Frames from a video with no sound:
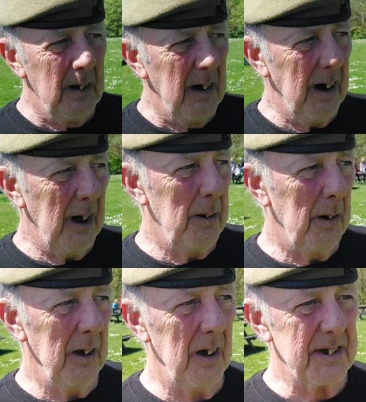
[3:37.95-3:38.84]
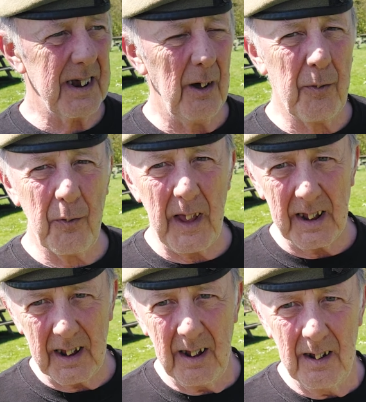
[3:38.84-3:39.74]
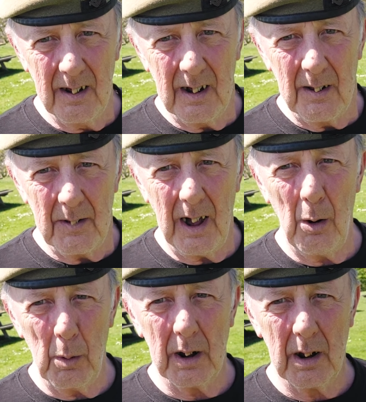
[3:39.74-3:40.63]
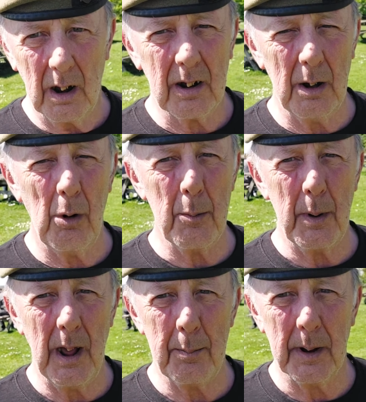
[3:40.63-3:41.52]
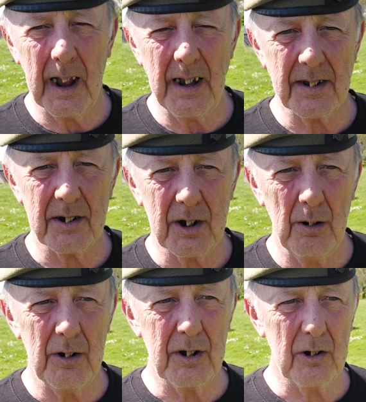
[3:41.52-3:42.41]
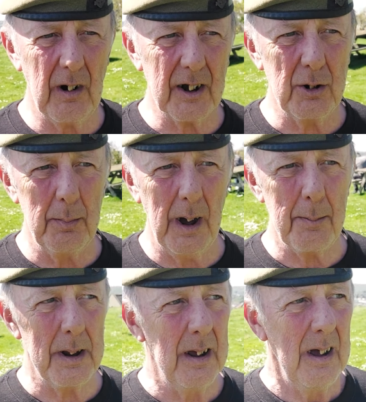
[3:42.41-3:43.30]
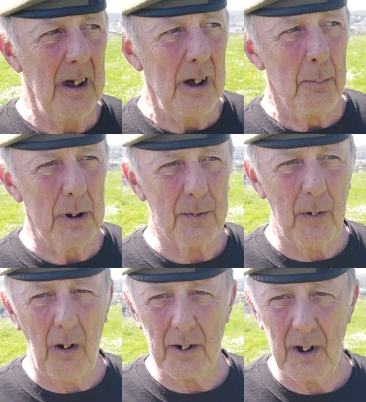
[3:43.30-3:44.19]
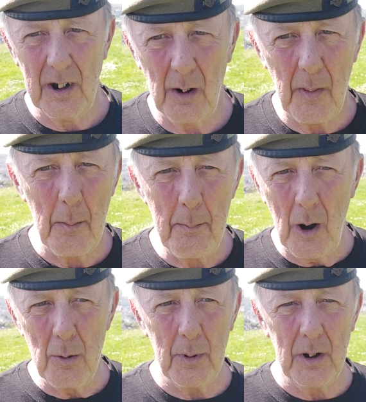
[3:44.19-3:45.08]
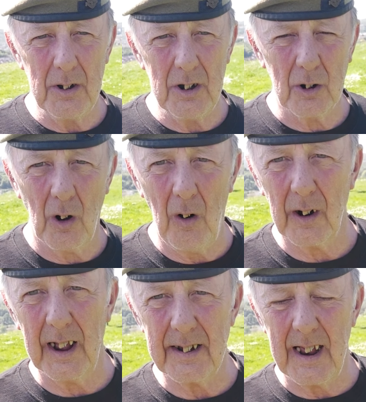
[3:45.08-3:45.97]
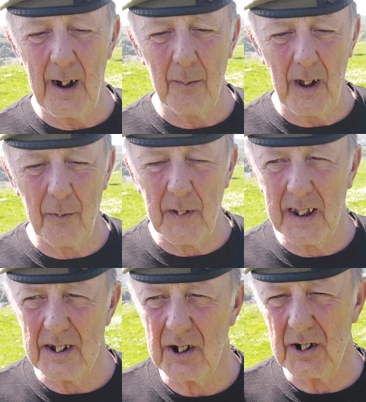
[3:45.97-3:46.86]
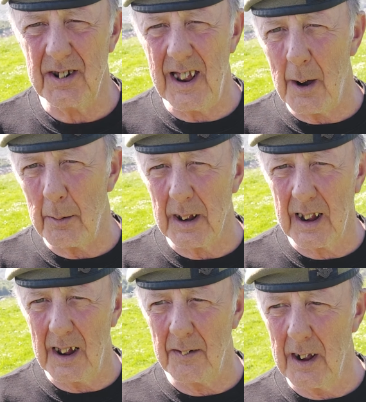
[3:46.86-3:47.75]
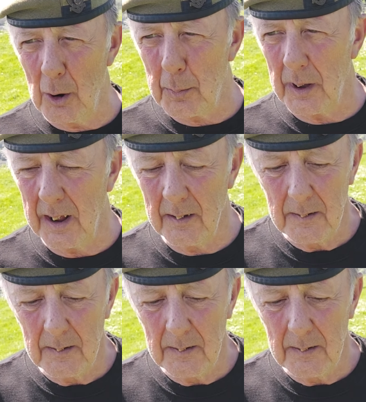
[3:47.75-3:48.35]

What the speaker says: Like I say, I think they are going to open it up again as a tourist attraction, maybe. But as far as I know at the moment, you can't get down there. I think it's just now and again they open it.